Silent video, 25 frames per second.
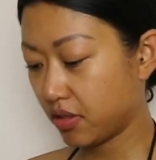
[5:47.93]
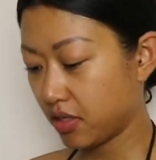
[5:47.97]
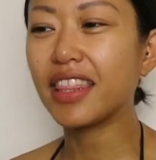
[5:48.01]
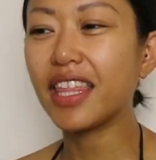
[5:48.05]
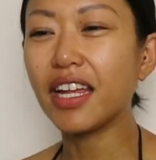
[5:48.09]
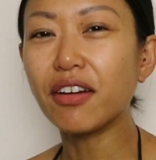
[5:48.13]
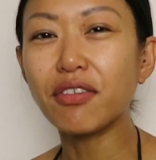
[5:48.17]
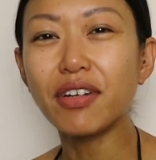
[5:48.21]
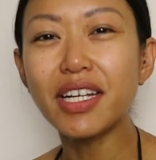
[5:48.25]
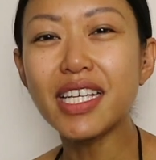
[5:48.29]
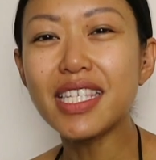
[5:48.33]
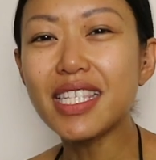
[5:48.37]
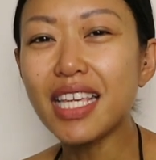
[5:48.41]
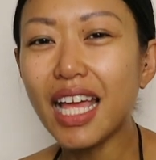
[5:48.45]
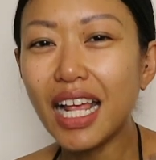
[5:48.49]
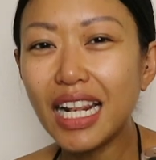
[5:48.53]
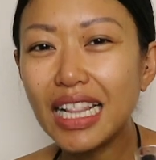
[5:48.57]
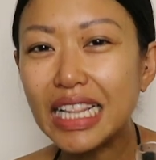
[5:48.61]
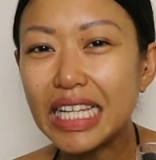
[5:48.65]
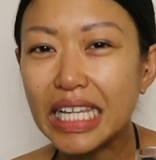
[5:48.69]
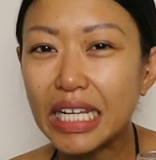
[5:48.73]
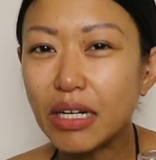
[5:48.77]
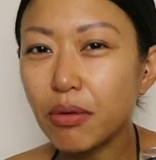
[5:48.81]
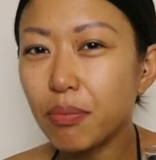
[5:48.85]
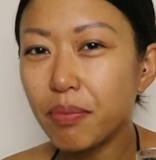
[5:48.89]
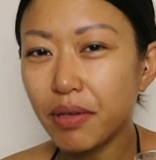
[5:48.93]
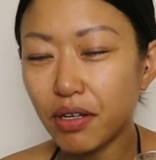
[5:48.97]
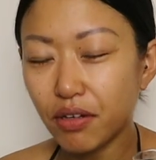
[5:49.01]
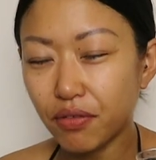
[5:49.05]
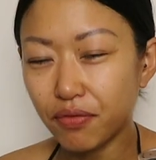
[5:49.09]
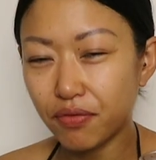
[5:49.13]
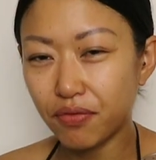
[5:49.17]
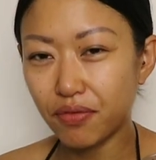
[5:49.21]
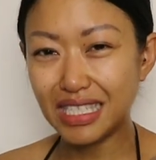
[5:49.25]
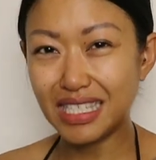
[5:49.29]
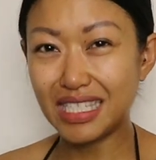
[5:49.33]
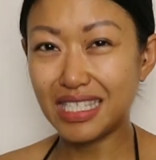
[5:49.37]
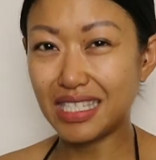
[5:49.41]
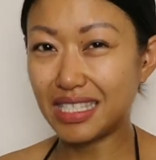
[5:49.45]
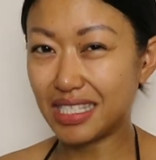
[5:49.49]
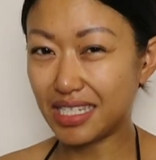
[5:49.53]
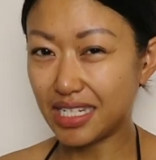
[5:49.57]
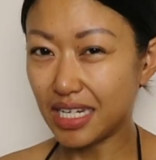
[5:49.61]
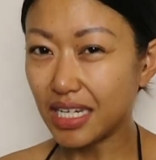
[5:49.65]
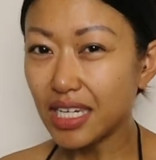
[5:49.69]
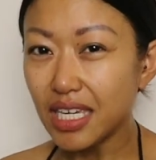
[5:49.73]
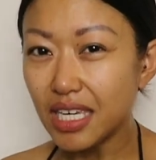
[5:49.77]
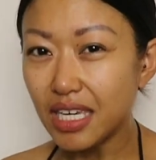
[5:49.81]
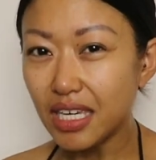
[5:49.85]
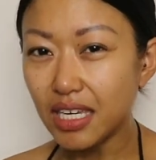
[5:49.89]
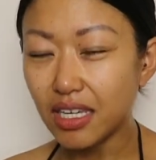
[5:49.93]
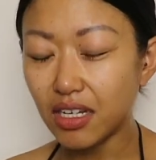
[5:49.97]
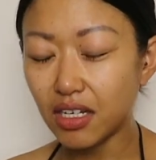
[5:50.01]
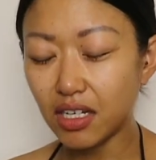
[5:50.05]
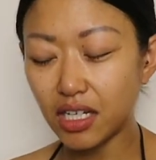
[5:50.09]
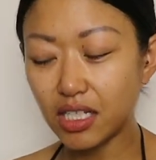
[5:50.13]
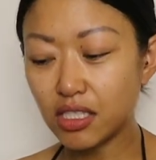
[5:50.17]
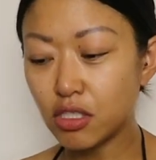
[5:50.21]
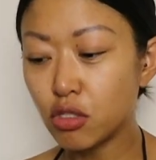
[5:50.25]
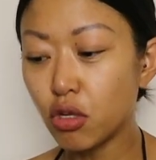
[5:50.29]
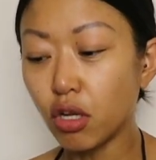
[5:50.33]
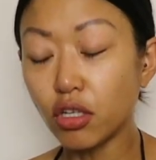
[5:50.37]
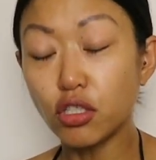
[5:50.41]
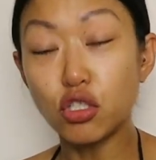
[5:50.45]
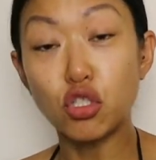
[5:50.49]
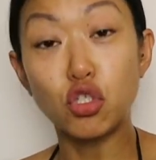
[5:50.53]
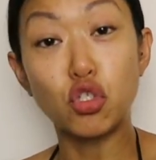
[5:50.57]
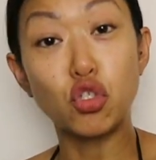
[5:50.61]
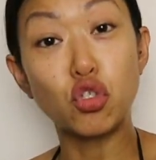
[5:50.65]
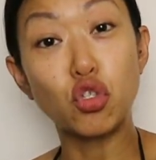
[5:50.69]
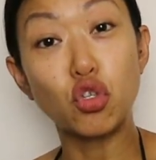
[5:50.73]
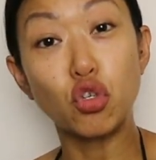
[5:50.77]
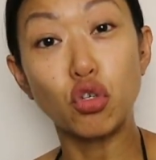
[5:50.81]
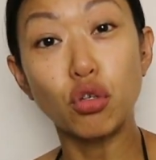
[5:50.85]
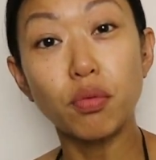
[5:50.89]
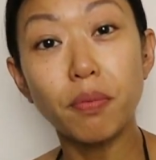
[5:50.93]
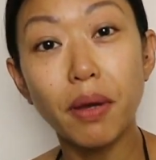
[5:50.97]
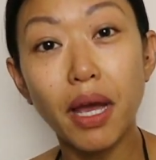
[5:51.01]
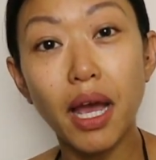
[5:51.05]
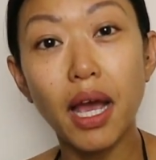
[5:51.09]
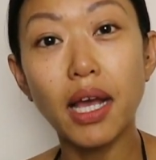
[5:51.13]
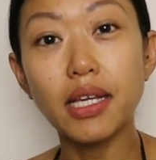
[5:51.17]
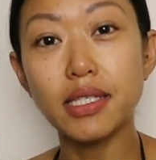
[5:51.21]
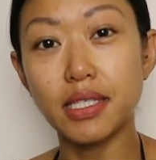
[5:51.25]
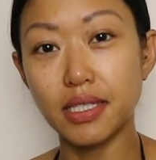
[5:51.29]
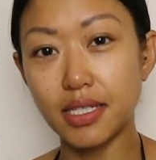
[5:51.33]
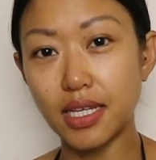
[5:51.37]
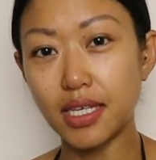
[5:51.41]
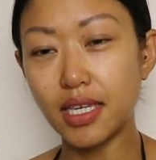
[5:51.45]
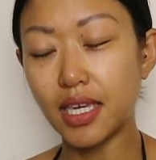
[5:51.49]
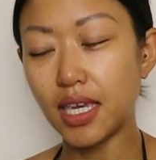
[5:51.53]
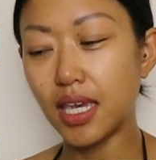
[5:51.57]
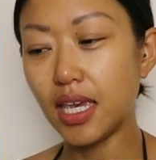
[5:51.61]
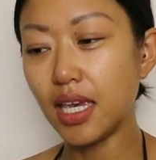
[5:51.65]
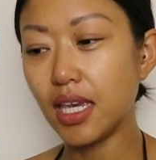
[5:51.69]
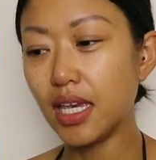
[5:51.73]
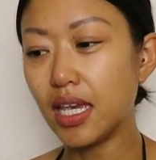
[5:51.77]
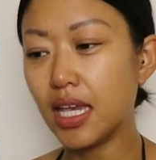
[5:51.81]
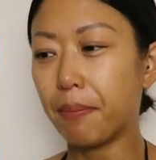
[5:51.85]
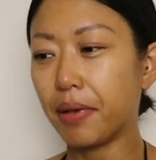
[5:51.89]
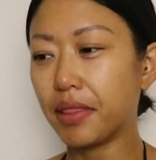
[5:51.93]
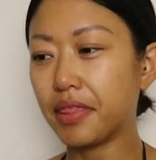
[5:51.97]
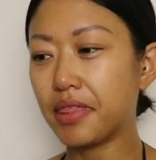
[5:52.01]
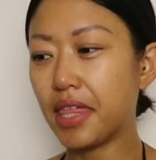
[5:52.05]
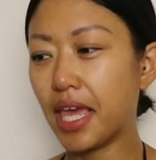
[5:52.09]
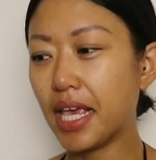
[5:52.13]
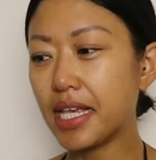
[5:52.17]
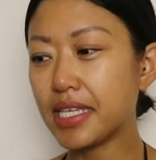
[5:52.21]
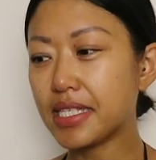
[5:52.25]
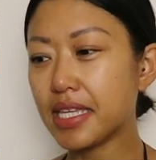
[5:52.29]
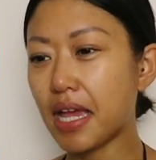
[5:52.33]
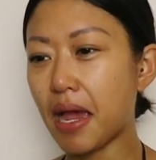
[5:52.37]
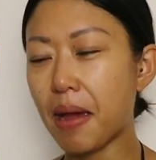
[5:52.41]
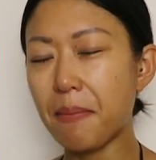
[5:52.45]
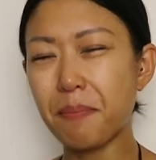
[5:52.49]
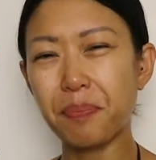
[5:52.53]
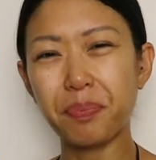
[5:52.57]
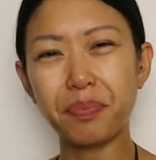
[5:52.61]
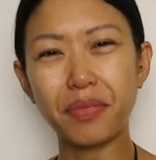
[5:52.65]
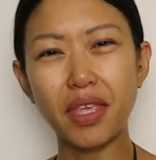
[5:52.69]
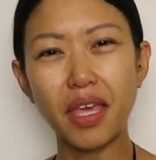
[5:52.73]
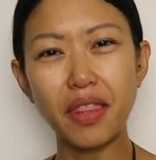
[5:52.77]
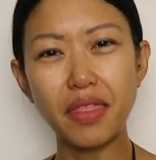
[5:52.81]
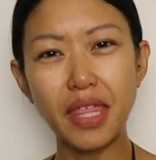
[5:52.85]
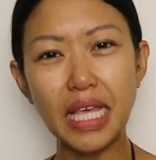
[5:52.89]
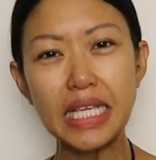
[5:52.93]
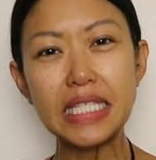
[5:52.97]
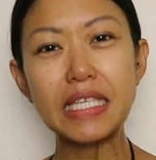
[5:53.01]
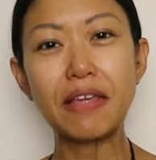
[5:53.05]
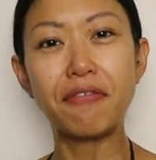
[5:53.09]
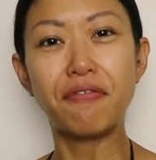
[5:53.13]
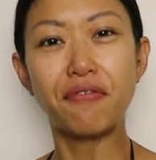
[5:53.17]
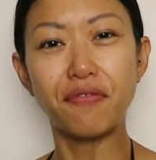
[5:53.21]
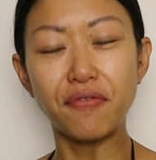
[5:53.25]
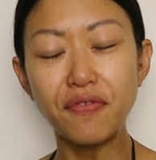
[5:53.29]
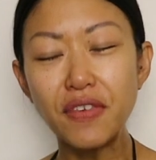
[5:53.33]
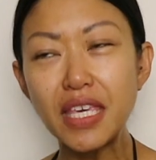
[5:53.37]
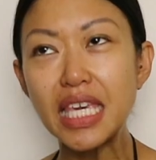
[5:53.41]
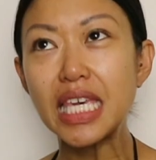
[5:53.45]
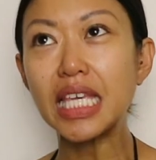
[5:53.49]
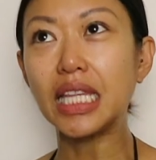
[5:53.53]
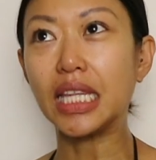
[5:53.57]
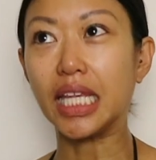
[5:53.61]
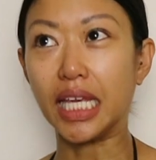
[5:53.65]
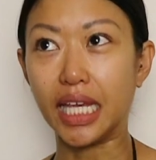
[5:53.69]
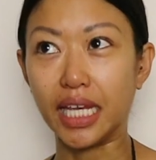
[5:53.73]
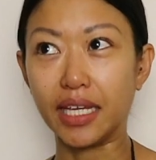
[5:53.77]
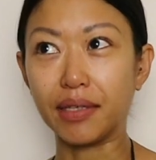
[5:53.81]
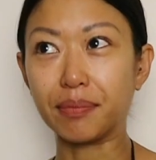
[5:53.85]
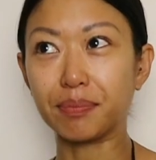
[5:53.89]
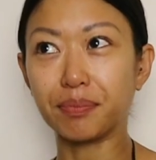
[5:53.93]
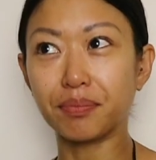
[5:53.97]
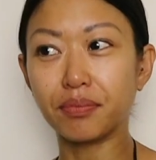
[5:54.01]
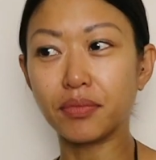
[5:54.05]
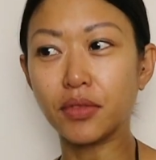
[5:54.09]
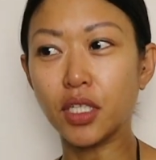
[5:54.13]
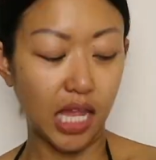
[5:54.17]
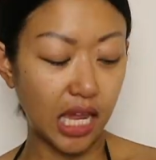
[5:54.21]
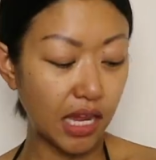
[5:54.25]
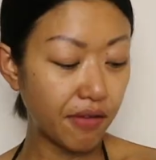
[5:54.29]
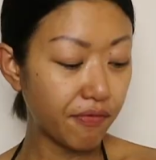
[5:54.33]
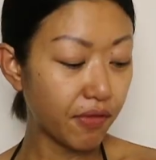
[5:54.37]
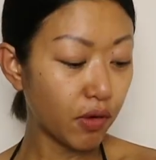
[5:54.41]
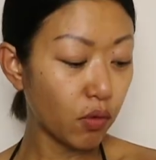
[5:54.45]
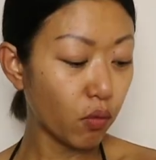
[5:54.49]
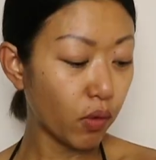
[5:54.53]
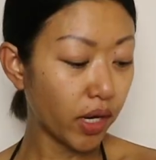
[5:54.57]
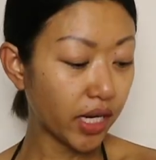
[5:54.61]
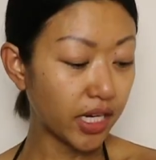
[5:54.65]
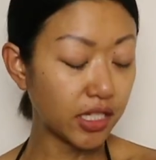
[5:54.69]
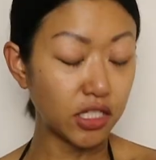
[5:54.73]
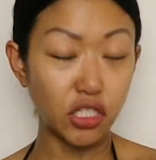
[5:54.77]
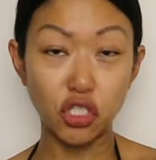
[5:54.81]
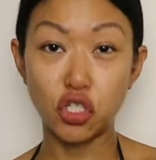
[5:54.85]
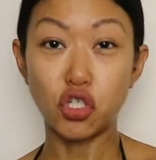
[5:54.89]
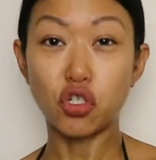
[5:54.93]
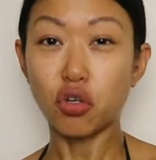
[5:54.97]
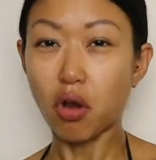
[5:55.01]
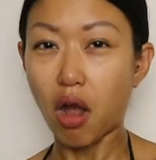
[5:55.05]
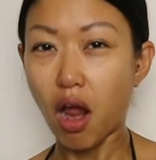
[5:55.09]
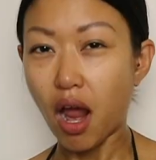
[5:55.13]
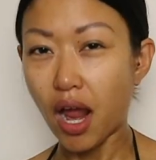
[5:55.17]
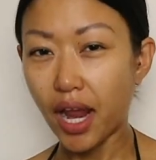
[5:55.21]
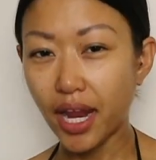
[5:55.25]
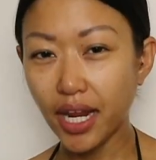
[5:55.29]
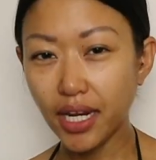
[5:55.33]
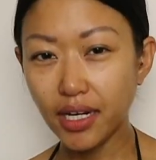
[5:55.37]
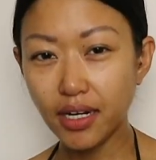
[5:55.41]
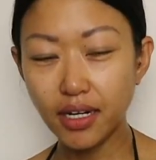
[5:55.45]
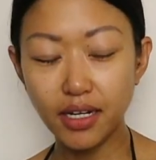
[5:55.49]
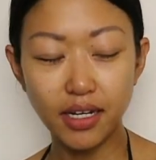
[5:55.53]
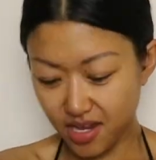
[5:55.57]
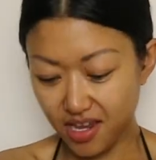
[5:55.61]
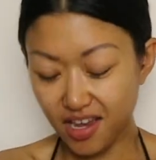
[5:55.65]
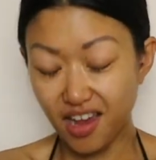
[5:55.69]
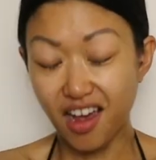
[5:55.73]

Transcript: There is a little bit of sticky. It's not super sticky, but there's a feeling even when it's dried.